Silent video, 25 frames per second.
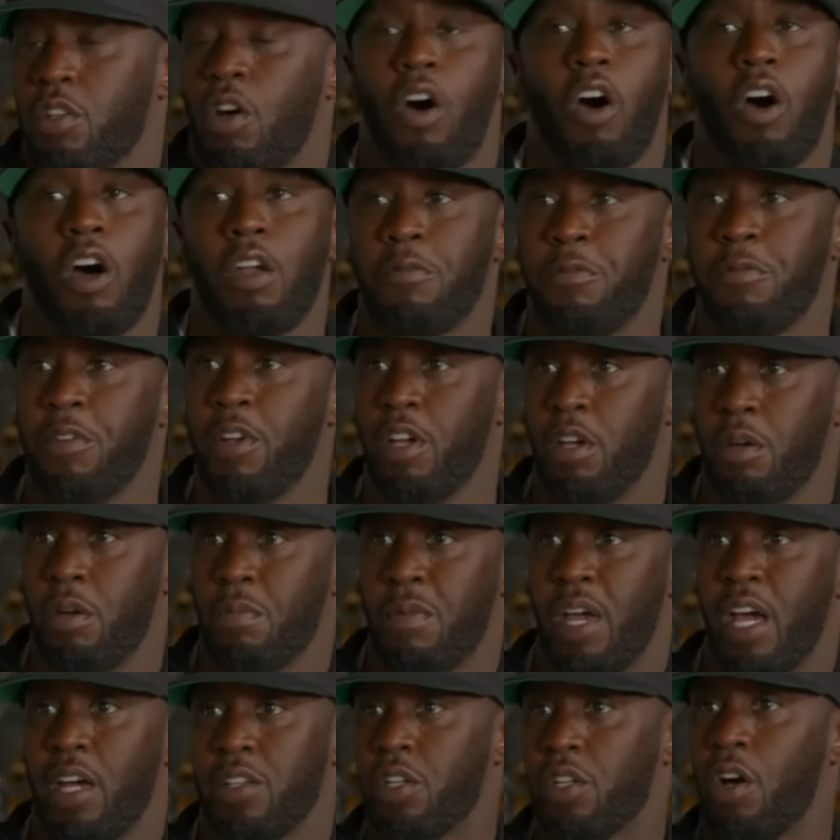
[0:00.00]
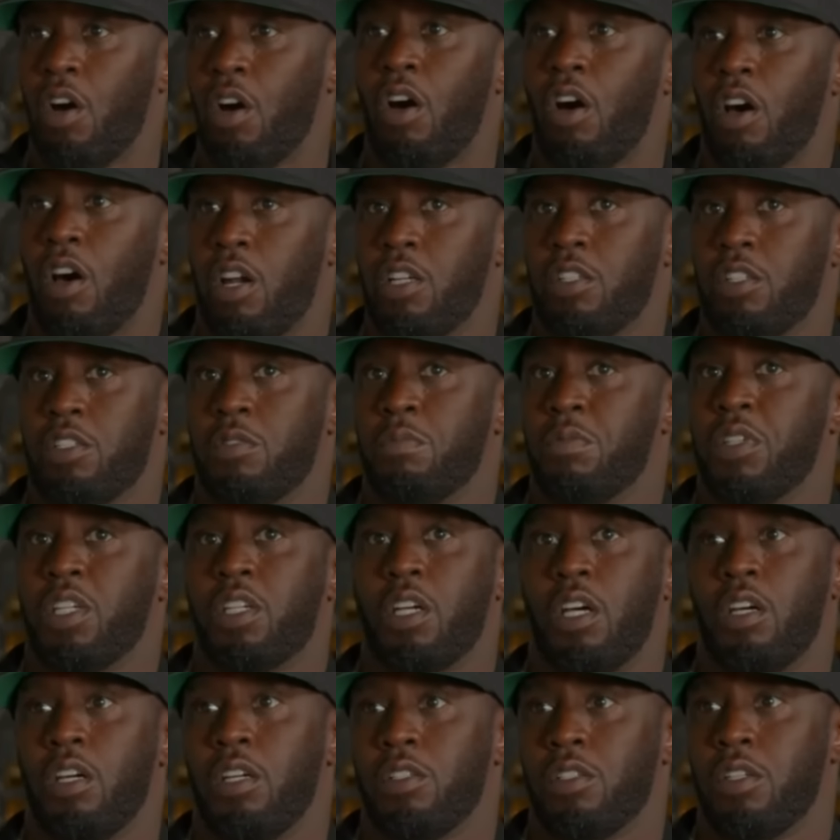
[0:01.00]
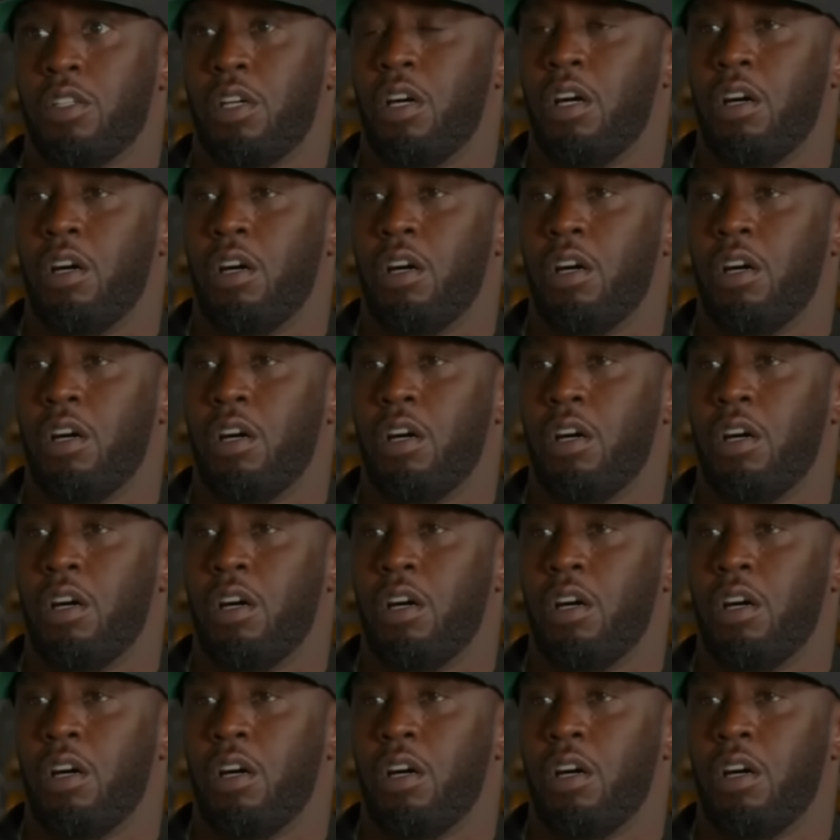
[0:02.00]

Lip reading: particularly those involving high-profile